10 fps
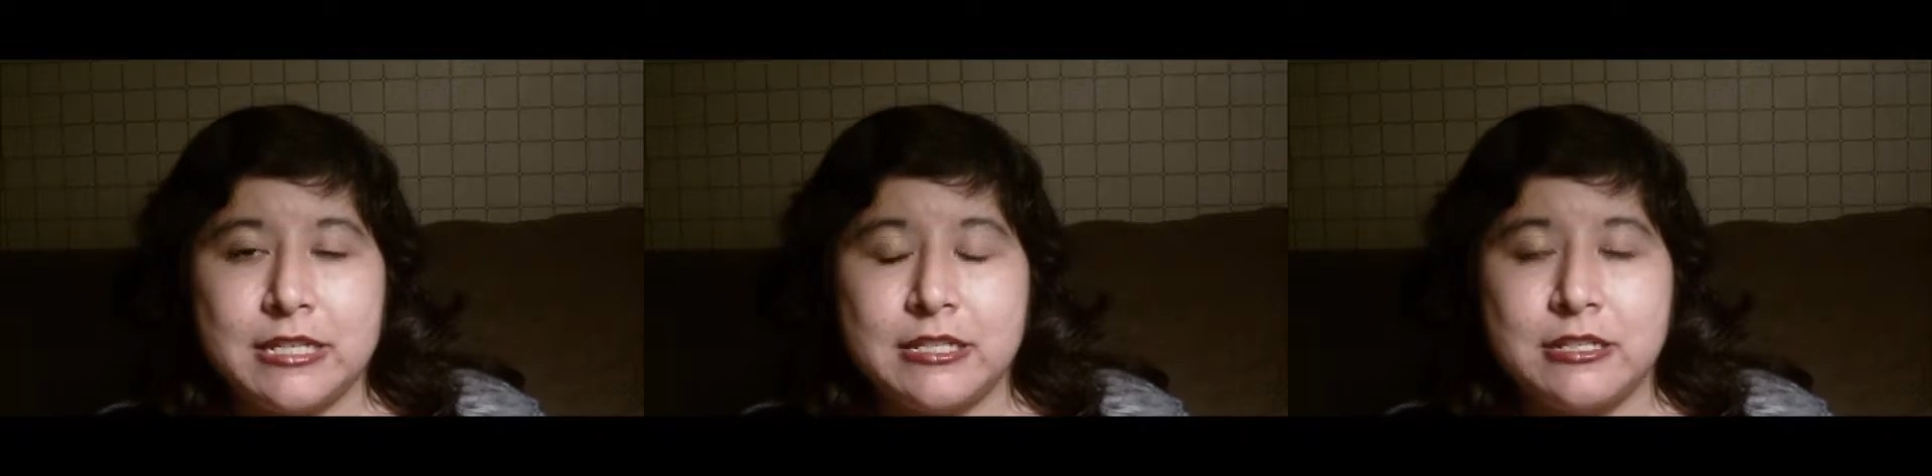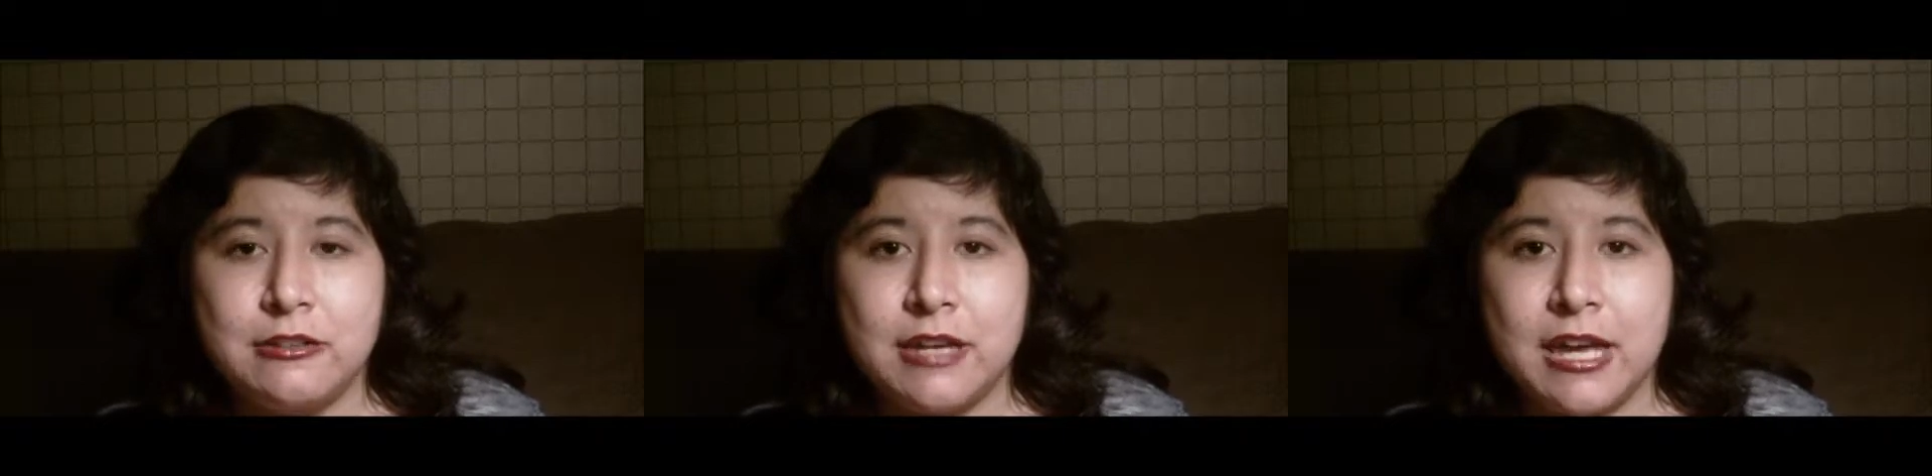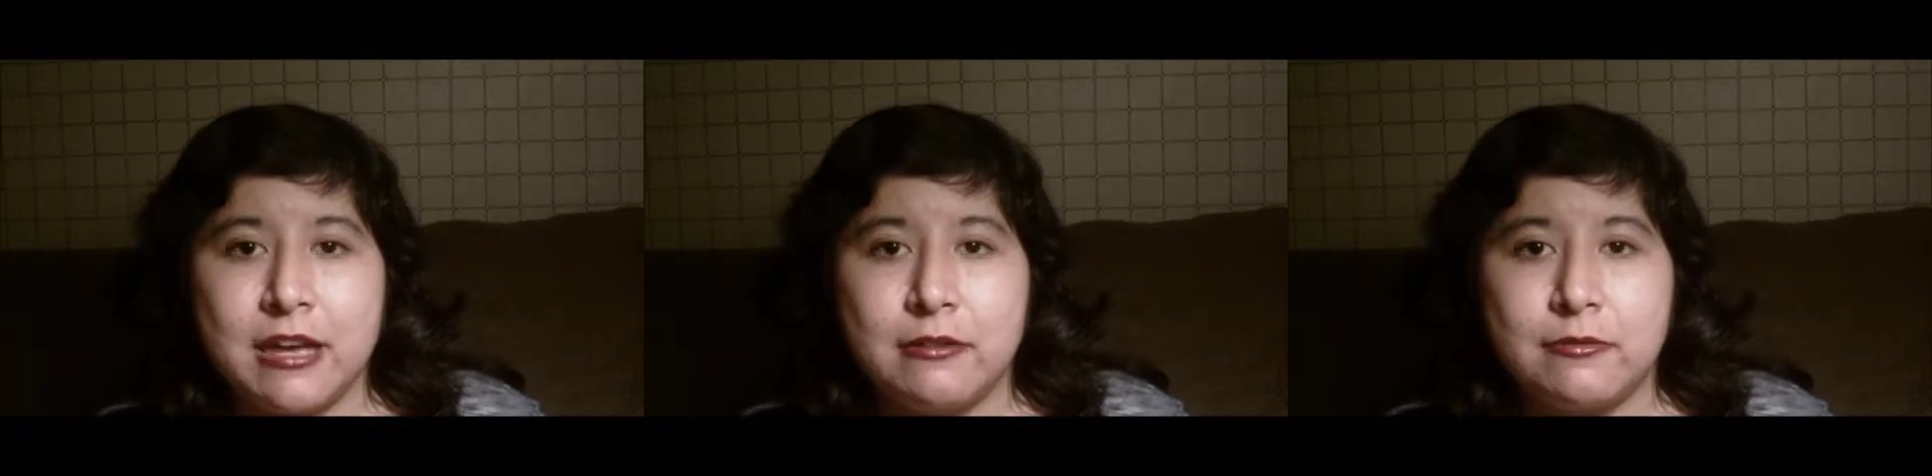to
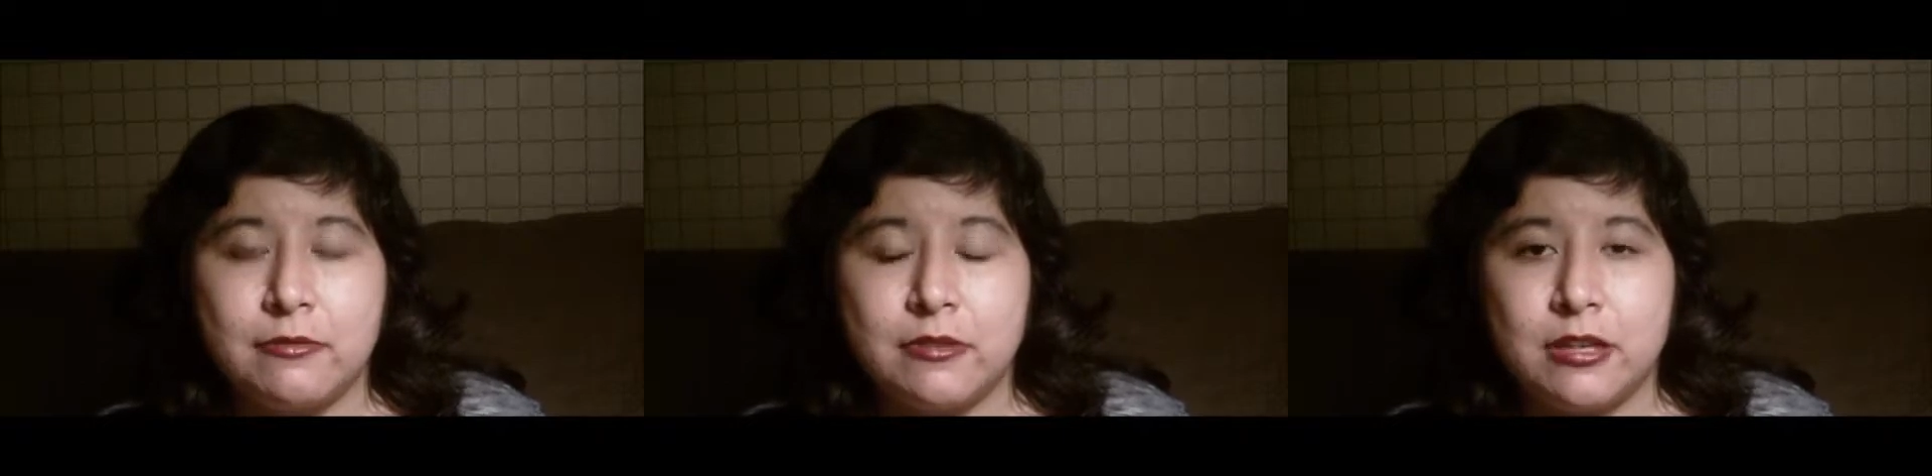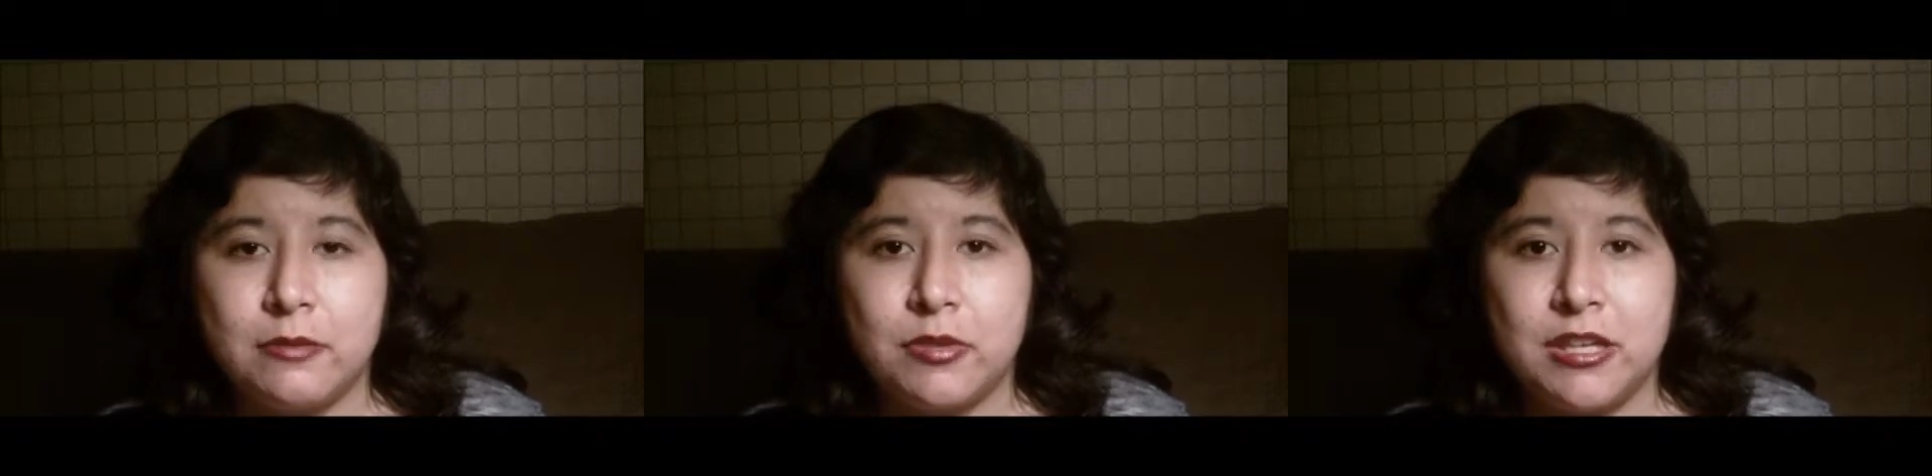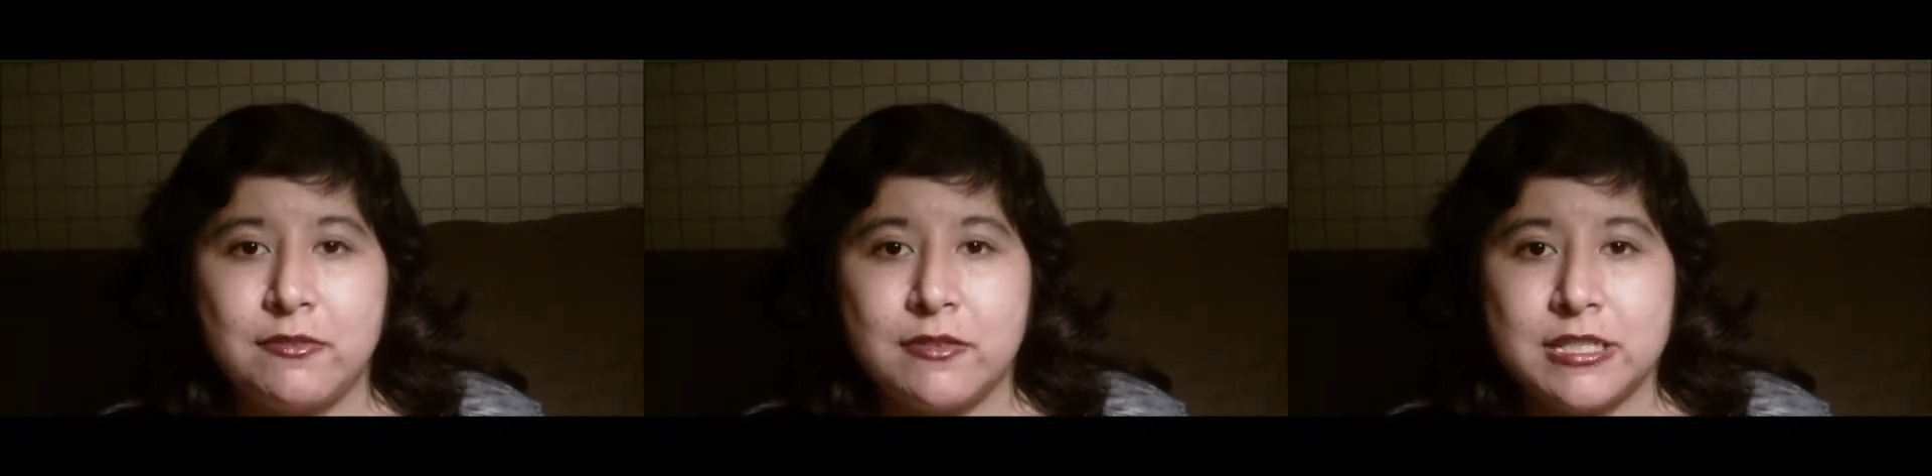have a
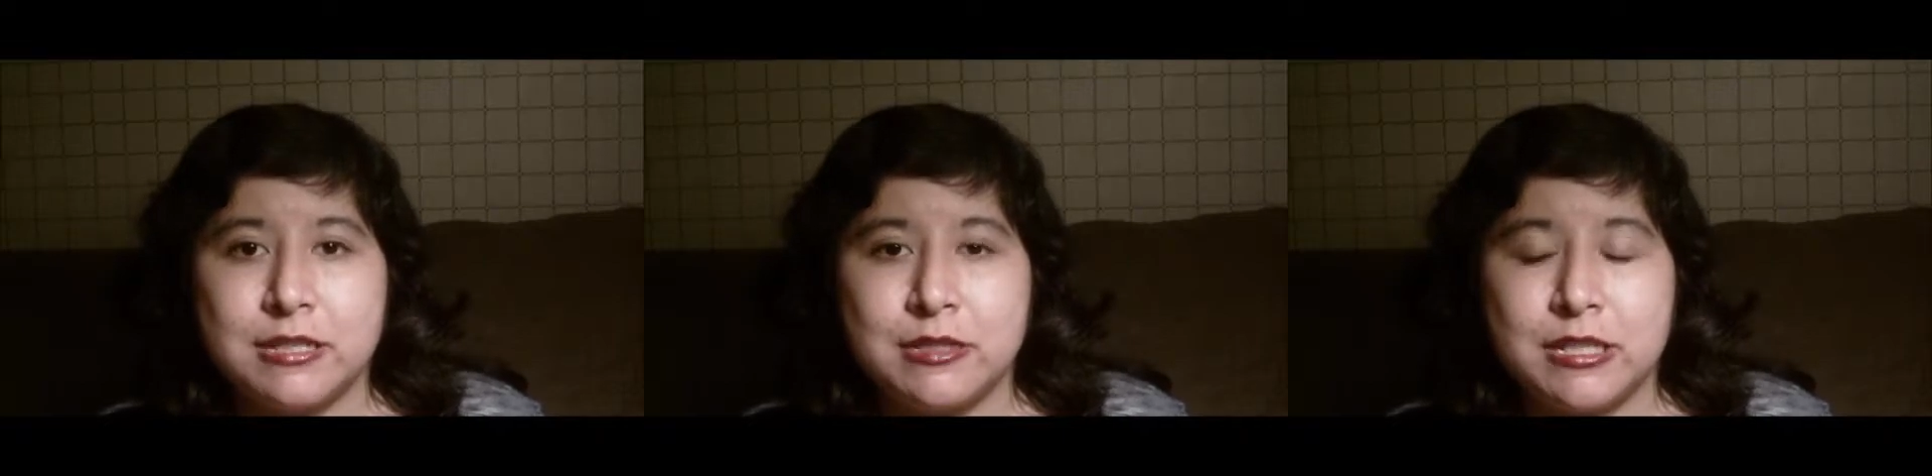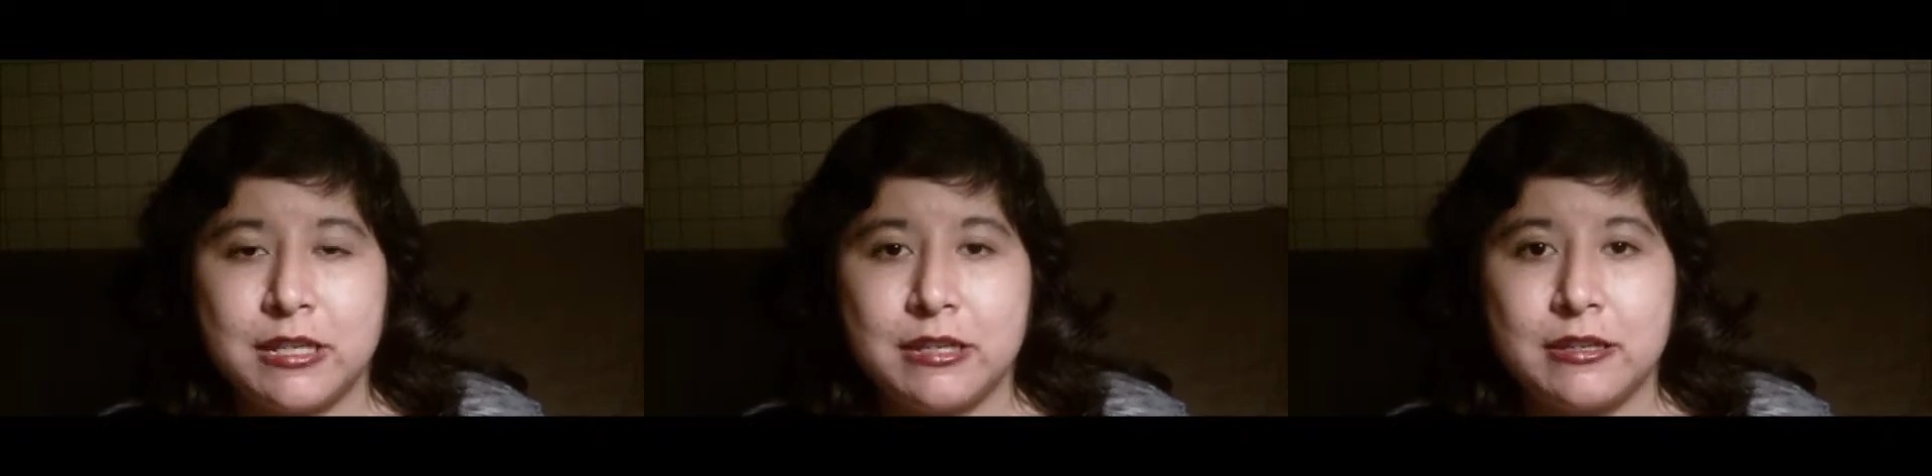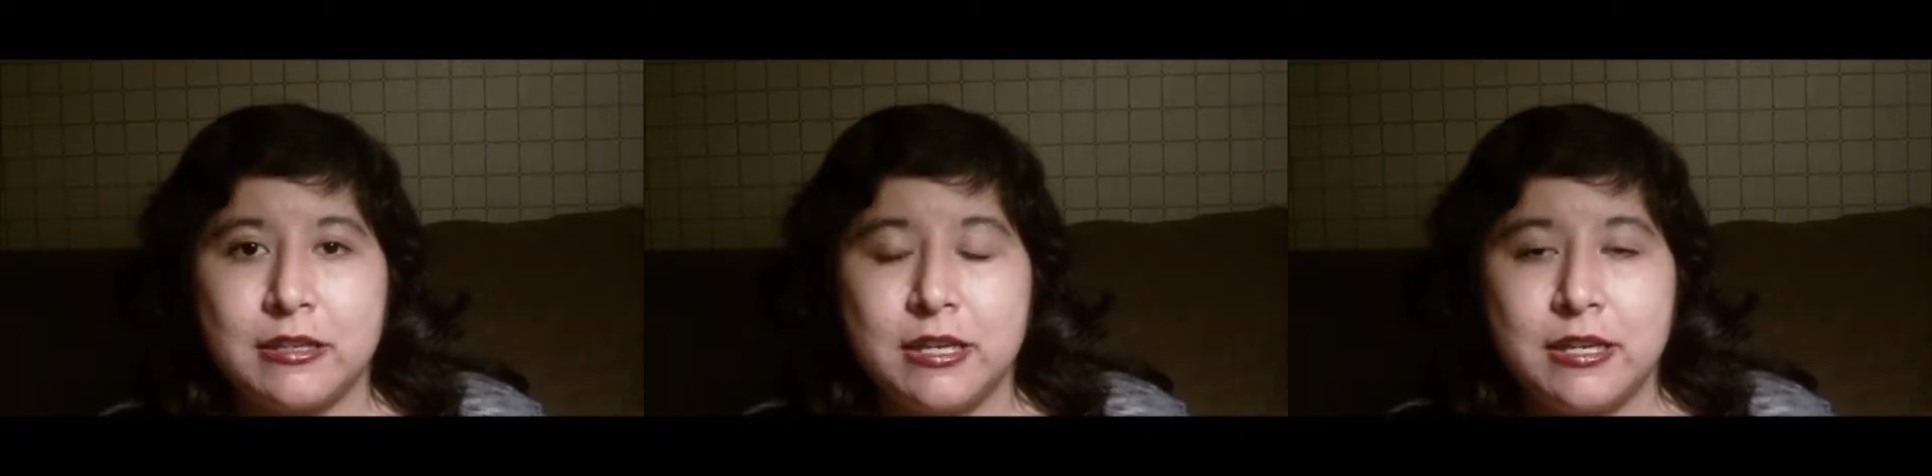belief in something